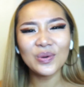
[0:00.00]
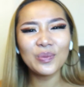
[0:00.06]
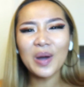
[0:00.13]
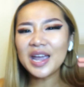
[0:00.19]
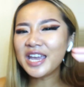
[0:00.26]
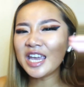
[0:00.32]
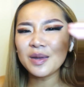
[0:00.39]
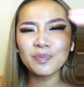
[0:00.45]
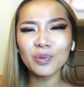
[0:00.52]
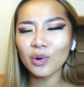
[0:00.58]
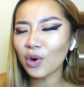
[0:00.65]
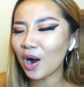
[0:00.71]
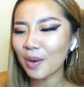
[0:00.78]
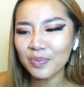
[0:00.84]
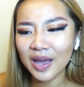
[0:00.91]
The way he
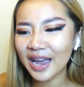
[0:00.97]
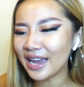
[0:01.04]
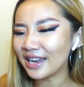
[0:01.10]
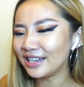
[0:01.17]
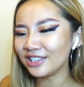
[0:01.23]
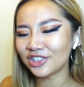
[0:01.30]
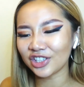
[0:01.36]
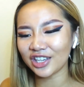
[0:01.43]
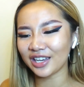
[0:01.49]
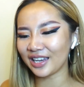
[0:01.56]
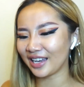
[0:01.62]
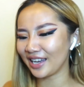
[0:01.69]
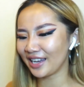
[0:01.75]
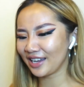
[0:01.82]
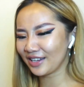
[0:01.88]
brought up that
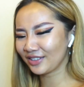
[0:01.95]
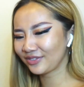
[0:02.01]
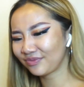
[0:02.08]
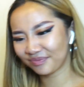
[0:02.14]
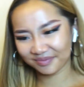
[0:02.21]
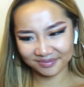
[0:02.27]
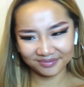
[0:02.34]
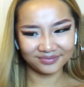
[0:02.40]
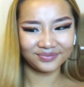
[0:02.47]
energy.